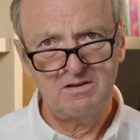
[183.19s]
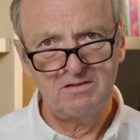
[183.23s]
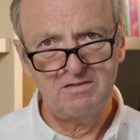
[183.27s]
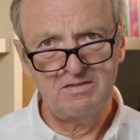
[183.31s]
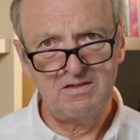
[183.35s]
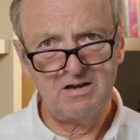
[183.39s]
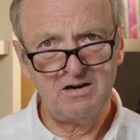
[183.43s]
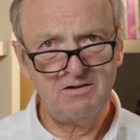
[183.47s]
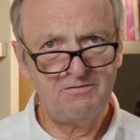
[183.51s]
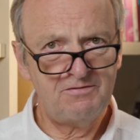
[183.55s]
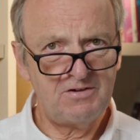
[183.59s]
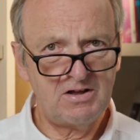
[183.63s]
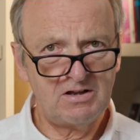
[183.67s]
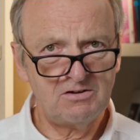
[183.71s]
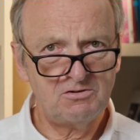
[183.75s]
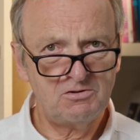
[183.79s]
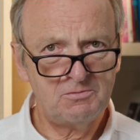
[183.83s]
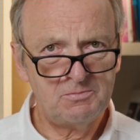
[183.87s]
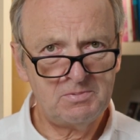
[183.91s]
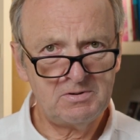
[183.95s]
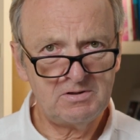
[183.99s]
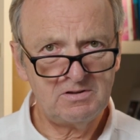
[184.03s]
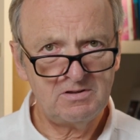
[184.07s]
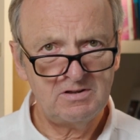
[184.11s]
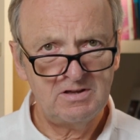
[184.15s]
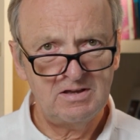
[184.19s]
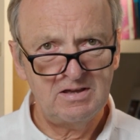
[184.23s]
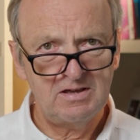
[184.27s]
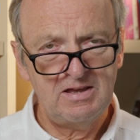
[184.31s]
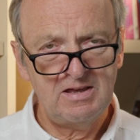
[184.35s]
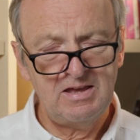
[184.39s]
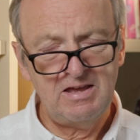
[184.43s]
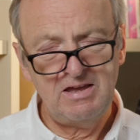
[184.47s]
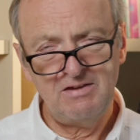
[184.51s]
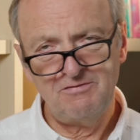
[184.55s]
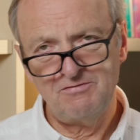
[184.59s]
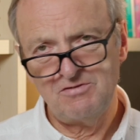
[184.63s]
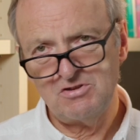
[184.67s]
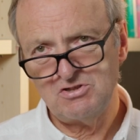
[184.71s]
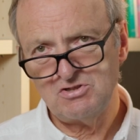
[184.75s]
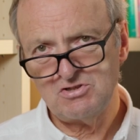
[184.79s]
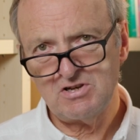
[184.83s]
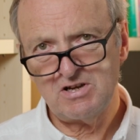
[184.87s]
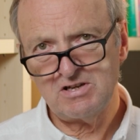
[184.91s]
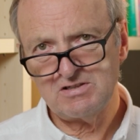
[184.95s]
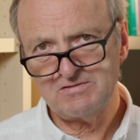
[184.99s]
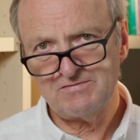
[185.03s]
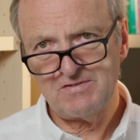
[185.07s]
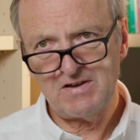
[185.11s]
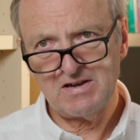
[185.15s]
They're vulnerable. If the
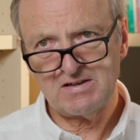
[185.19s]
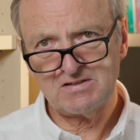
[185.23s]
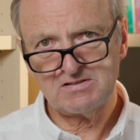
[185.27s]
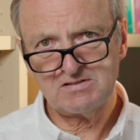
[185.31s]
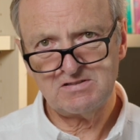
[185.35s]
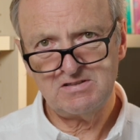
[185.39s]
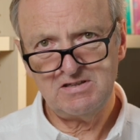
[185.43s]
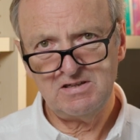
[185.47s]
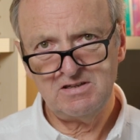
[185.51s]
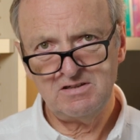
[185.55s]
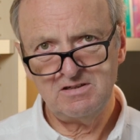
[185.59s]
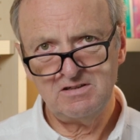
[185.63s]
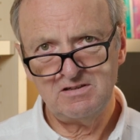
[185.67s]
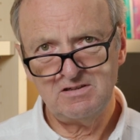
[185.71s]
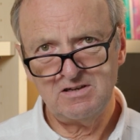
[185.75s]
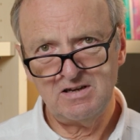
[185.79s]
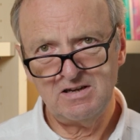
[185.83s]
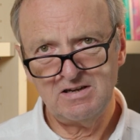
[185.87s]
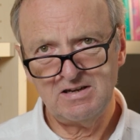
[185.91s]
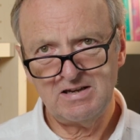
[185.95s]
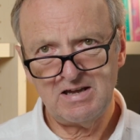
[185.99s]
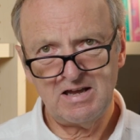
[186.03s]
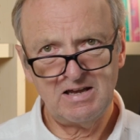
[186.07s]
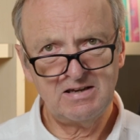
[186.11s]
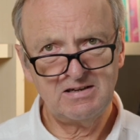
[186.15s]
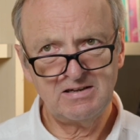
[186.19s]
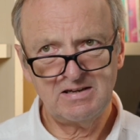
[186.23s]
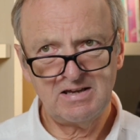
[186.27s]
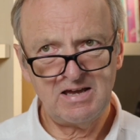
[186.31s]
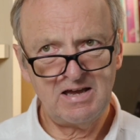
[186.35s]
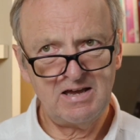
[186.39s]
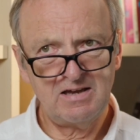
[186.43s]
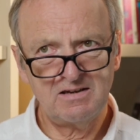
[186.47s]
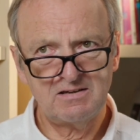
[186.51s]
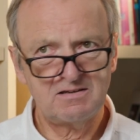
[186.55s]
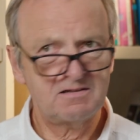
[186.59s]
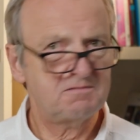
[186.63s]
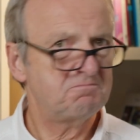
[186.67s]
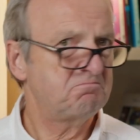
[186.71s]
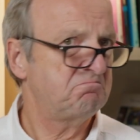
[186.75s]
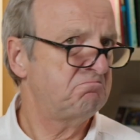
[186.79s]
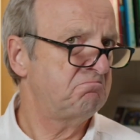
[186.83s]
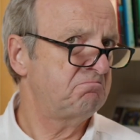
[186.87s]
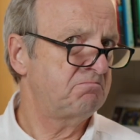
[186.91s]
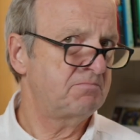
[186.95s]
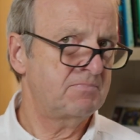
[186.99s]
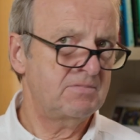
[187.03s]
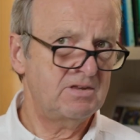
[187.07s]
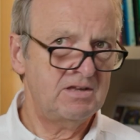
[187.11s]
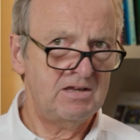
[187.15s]
child's vaccinated and can't get
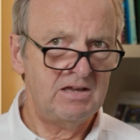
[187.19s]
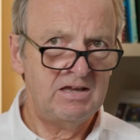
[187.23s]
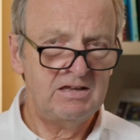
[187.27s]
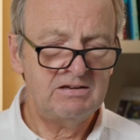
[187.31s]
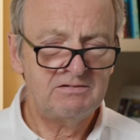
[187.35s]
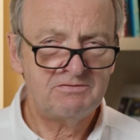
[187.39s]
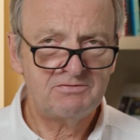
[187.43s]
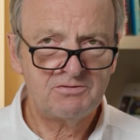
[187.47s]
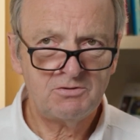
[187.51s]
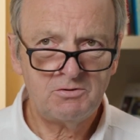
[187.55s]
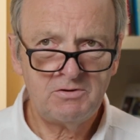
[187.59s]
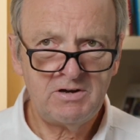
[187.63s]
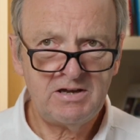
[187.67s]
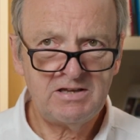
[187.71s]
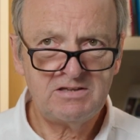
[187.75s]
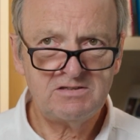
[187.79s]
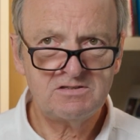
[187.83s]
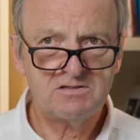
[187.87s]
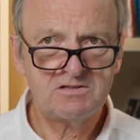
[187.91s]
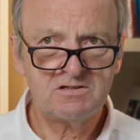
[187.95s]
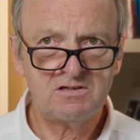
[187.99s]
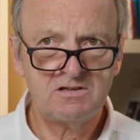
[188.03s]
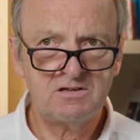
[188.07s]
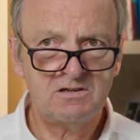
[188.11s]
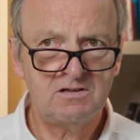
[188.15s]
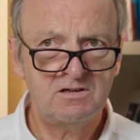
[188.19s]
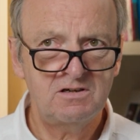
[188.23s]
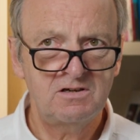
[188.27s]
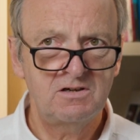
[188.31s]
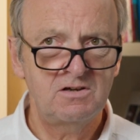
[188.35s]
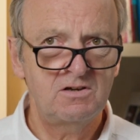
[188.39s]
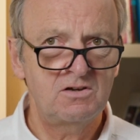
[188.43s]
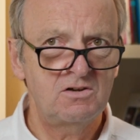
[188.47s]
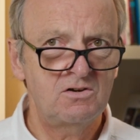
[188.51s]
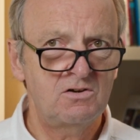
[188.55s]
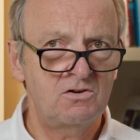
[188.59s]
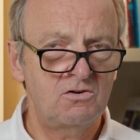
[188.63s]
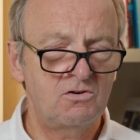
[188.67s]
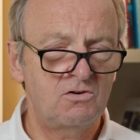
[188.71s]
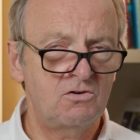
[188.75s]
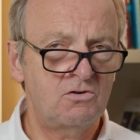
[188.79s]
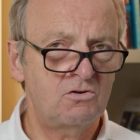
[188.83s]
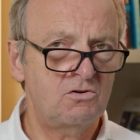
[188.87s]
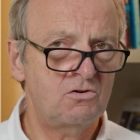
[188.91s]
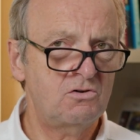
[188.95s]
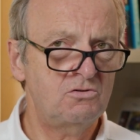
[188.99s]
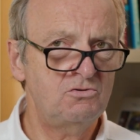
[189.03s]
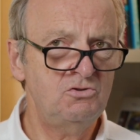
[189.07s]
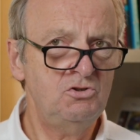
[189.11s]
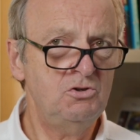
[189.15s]
influenza
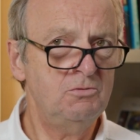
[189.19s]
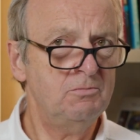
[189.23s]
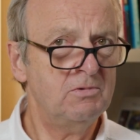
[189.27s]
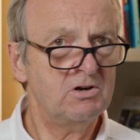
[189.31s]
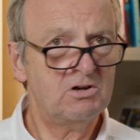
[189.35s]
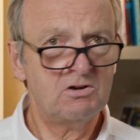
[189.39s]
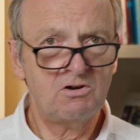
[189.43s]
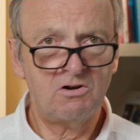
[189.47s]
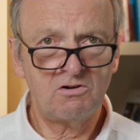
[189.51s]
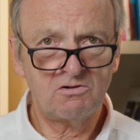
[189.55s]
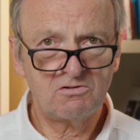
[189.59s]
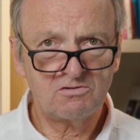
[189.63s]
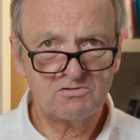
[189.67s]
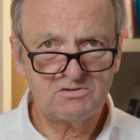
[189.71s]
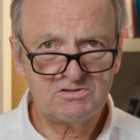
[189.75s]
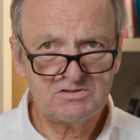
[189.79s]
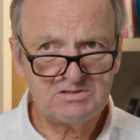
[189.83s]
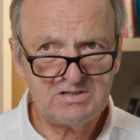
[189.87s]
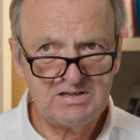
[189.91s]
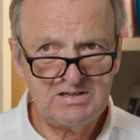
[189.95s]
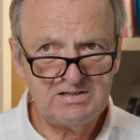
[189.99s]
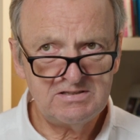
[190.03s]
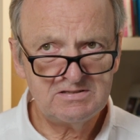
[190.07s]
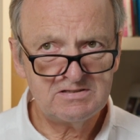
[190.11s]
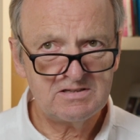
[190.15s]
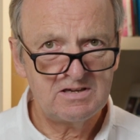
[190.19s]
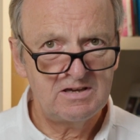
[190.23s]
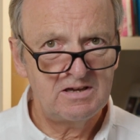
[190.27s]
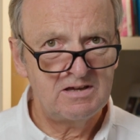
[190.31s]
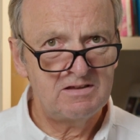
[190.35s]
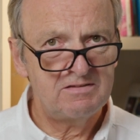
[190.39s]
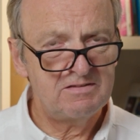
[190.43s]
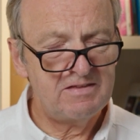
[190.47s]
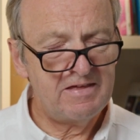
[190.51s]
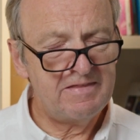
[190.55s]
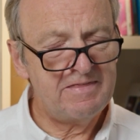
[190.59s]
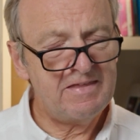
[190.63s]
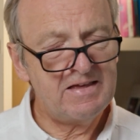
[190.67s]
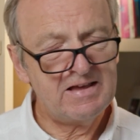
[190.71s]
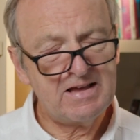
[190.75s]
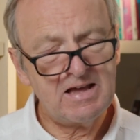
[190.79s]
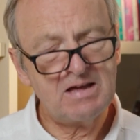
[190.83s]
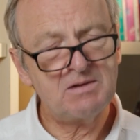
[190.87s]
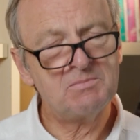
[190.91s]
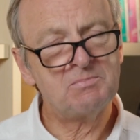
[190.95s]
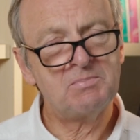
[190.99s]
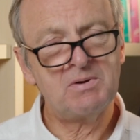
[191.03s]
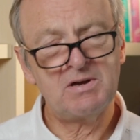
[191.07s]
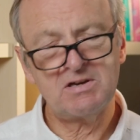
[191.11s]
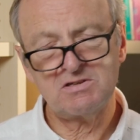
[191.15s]
or pneumococcal disease, then they
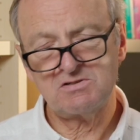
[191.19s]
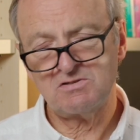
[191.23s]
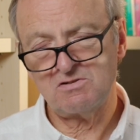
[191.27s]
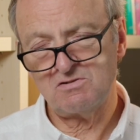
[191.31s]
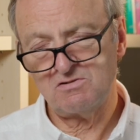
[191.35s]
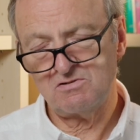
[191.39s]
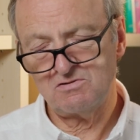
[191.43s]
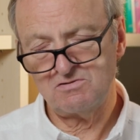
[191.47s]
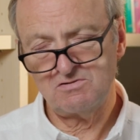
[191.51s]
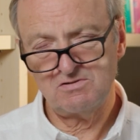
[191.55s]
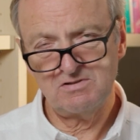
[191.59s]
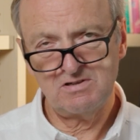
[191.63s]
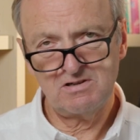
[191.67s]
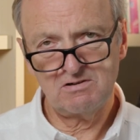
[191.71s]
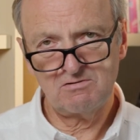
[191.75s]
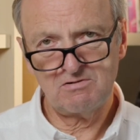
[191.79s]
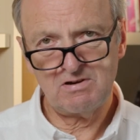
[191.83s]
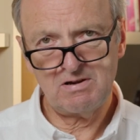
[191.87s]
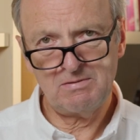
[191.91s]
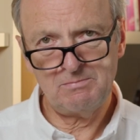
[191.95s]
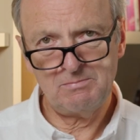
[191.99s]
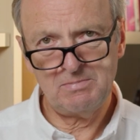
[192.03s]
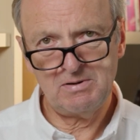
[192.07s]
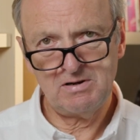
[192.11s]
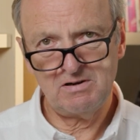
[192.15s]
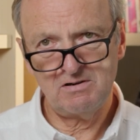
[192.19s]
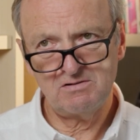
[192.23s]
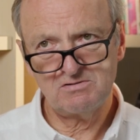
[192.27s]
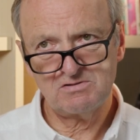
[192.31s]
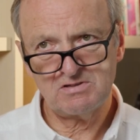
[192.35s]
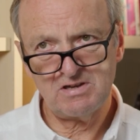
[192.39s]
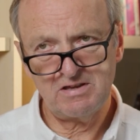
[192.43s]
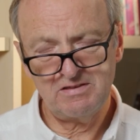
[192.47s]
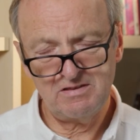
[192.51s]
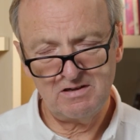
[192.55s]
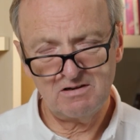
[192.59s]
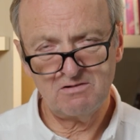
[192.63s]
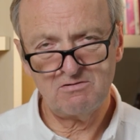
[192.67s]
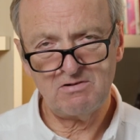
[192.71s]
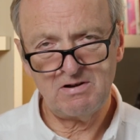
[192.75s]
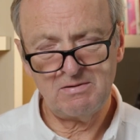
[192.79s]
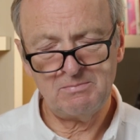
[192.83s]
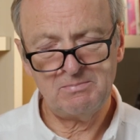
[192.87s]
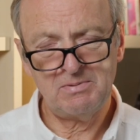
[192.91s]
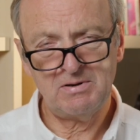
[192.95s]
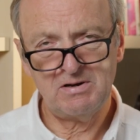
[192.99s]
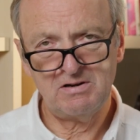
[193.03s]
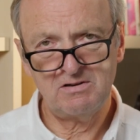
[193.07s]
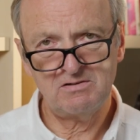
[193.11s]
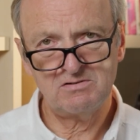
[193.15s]
can't pass it on to their grandparents, and their
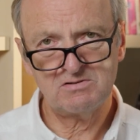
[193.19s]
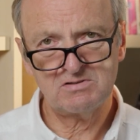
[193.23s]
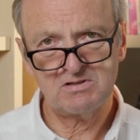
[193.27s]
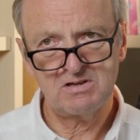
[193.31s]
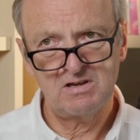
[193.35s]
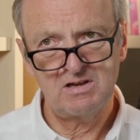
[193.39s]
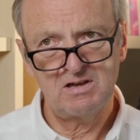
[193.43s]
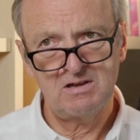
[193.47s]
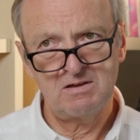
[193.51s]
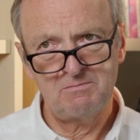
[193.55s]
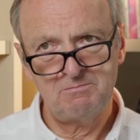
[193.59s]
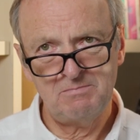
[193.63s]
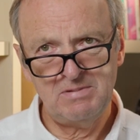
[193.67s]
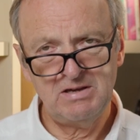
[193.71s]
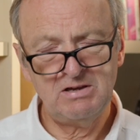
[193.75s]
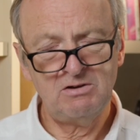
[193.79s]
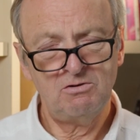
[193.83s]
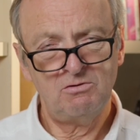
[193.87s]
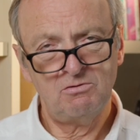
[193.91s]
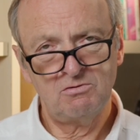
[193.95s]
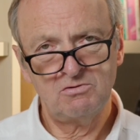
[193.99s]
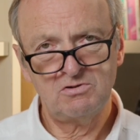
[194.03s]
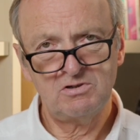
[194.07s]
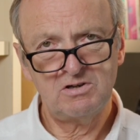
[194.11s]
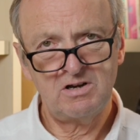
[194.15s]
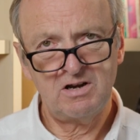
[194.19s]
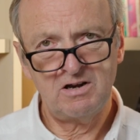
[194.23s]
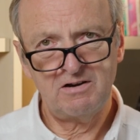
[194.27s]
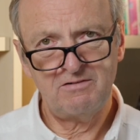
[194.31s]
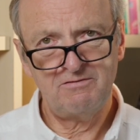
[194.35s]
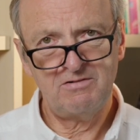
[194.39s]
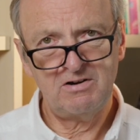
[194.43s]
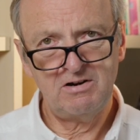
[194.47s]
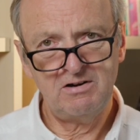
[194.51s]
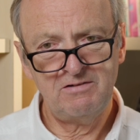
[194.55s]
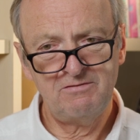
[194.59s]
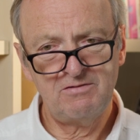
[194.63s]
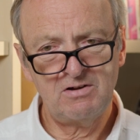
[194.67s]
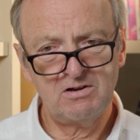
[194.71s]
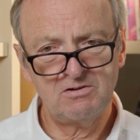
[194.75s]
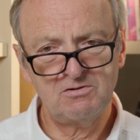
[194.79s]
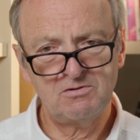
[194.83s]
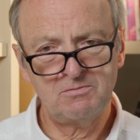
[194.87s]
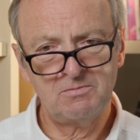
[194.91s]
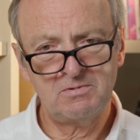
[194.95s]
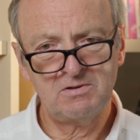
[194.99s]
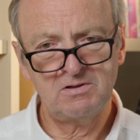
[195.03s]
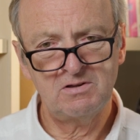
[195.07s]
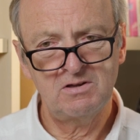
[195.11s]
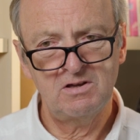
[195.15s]
grandparents, being older, are very
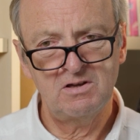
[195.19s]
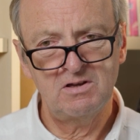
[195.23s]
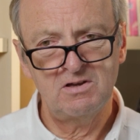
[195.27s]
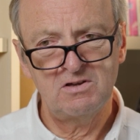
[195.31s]
vulnerable.